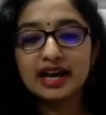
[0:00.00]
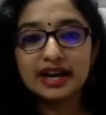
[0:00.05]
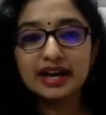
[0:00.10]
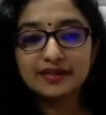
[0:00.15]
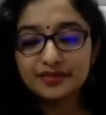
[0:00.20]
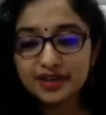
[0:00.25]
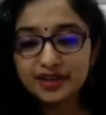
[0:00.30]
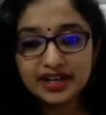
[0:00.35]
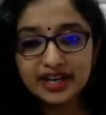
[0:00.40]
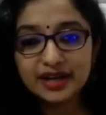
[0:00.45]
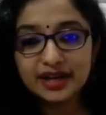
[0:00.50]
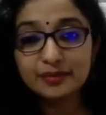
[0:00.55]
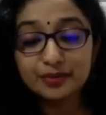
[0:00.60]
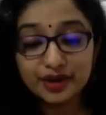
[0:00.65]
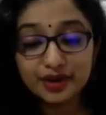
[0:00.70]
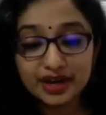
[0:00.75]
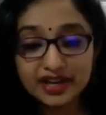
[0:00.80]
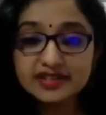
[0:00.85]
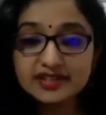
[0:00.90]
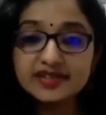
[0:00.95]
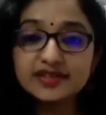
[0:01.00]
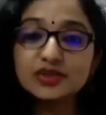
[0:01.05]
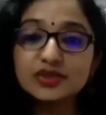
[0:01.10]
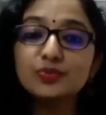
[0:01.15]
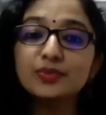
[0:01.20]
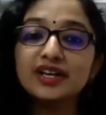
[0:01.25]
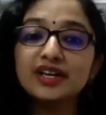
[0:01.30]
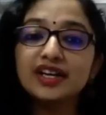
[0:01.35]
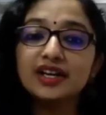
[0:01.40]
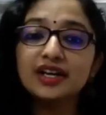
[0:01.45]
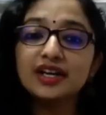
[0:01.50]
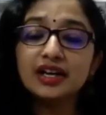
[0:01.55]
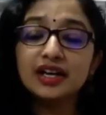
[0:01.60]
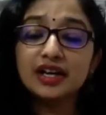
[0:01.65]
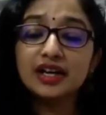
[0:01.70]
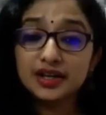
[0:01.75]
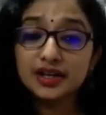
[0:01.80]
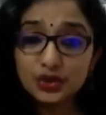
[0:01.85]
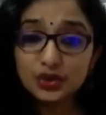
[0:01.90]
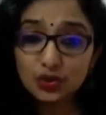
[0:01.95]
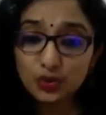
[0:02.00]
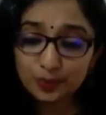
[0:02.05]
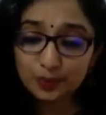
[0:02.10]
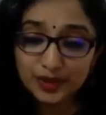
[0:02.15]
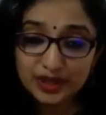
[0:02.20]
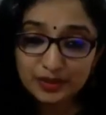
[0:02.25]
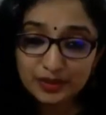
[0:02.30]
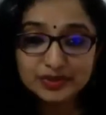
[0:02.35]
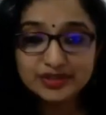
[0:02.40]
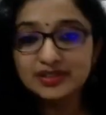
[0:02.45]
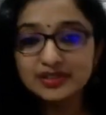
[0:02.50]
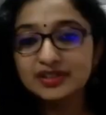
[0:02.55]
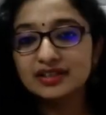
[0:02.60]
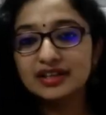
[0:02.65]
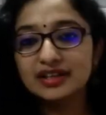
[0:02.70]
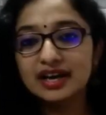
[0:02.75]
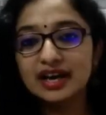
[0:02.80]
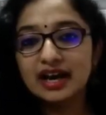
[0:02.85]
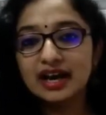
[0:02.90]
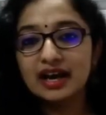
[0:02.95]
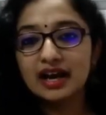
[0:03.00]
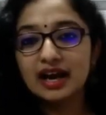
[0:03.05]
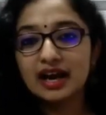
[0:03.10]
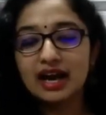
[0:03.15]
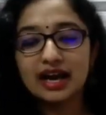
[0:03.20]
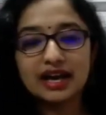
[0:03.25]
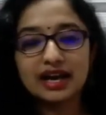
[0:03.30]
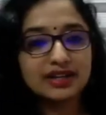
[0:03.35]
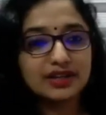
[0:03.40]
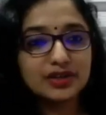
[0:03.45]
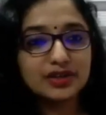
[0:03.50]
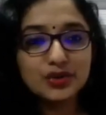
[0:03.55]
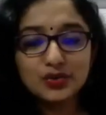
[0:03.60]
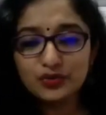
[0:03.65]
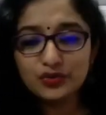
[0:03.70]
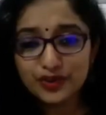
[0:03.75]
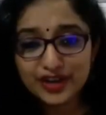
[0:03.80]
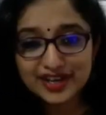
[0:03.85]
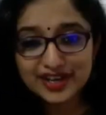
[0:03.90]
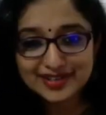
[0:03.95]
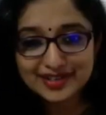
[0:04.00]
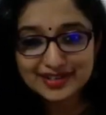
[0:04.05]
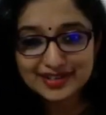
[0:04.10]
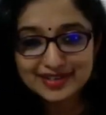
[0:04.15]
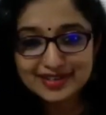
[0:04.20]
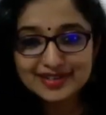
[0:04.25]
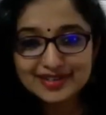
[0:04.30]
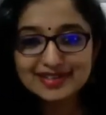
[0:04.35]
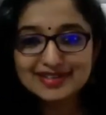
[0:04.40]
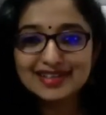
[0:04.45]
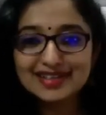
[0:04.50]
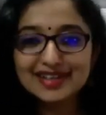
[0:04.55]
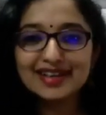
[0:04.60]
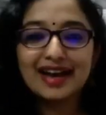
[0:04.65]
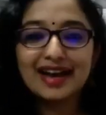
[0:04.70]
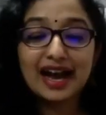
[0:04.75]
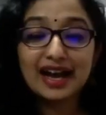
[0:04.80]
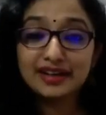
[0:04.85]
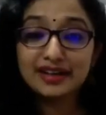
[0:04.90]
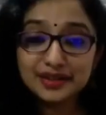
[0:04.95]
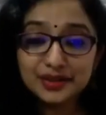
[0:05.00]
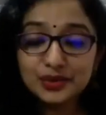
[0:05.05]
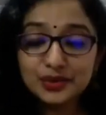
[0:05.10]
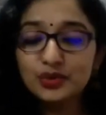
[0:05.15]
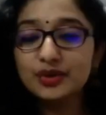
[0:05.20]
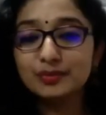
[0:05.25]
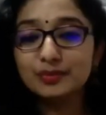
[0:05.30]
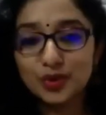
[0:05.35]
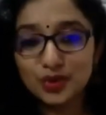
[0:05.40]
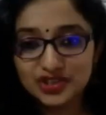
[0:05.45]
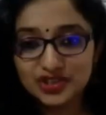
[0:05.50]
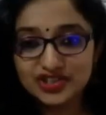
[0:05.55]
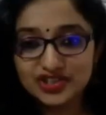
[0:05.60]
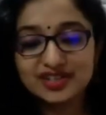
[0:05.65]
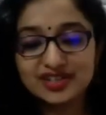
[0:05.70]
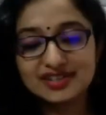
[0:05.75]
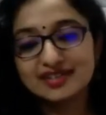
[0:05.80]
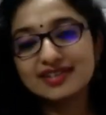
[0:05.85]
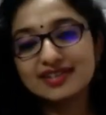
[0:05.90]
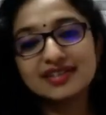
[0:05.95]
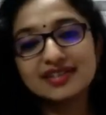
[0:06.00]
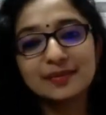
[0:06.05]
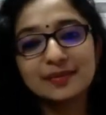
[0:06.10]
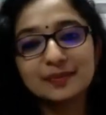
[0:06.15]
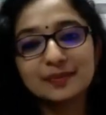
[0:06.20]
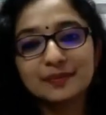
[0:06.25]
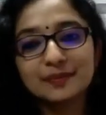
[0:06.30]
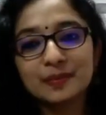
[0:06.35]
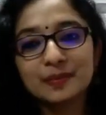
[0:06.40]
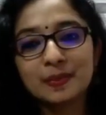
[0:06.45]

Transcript: Every day brings to me new people and new faces and new emotions.